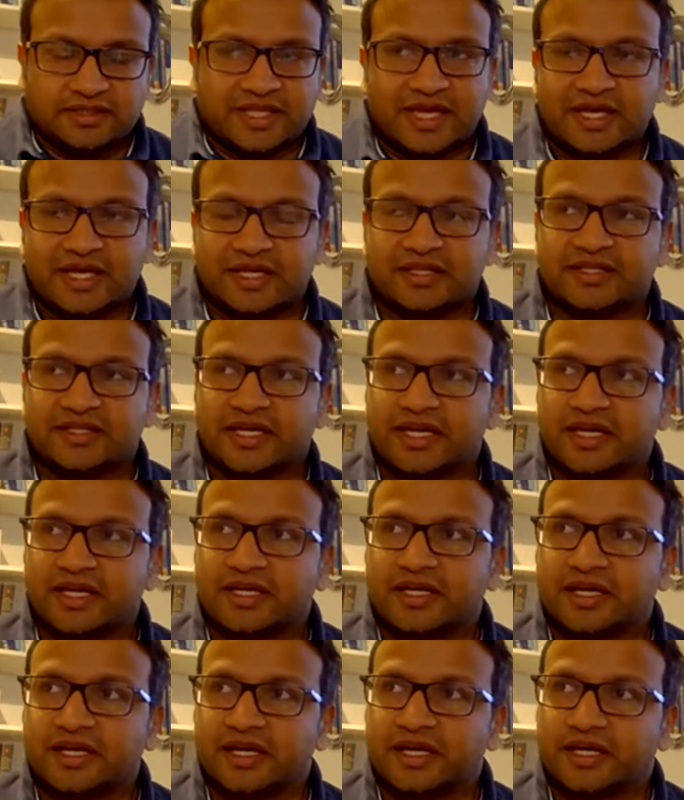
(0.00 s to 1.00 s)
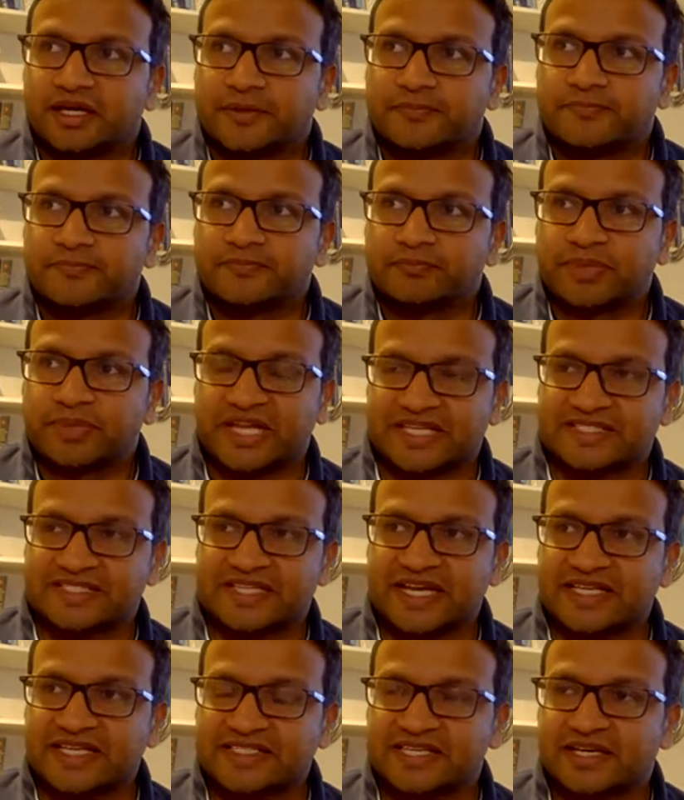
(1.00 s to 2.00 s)
Plex
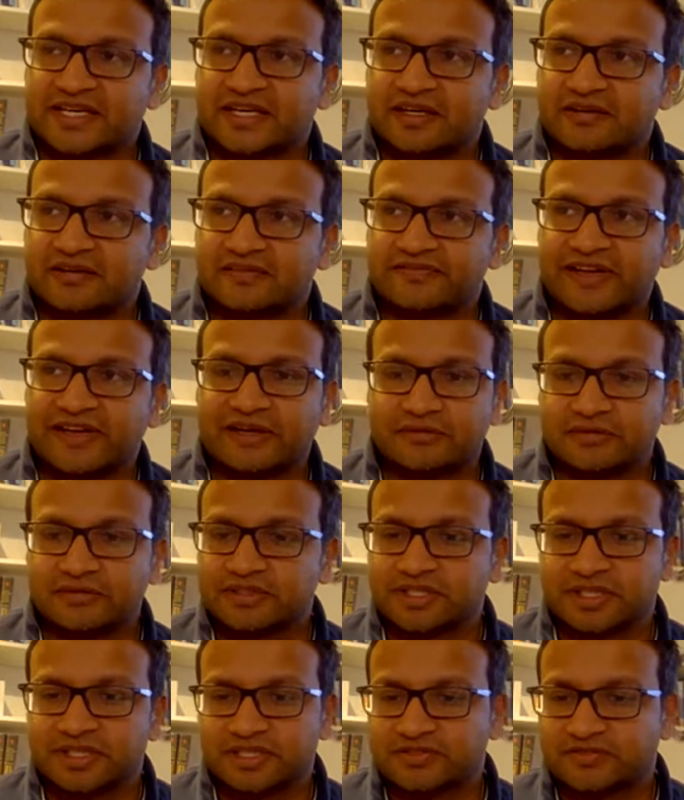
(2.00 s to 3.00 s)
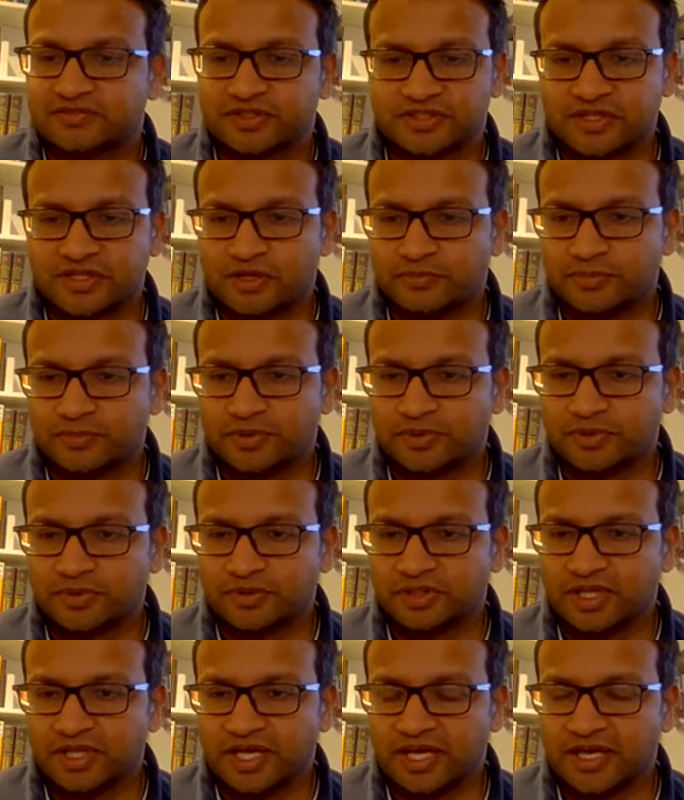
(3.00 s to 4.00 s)
data, found that, for
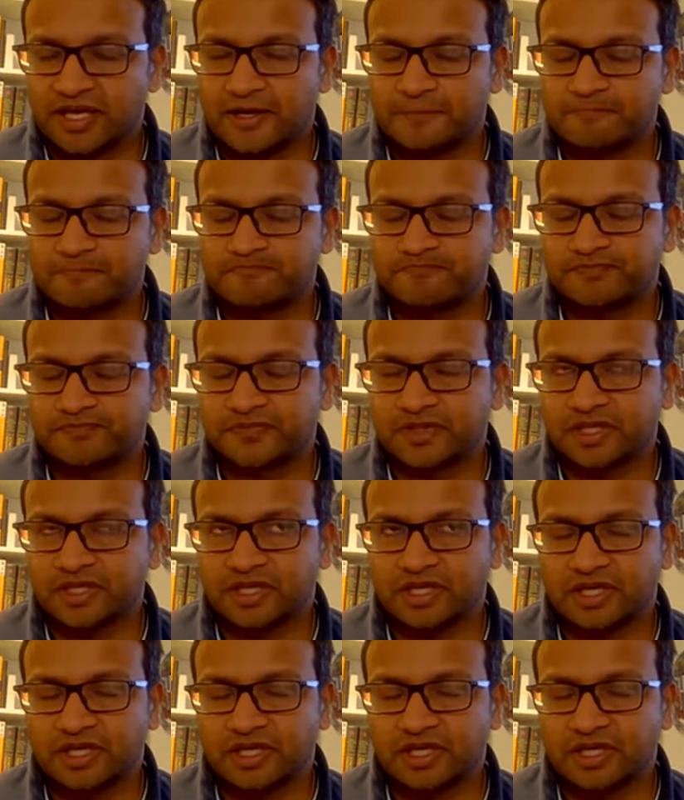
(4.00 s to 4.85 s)
example, in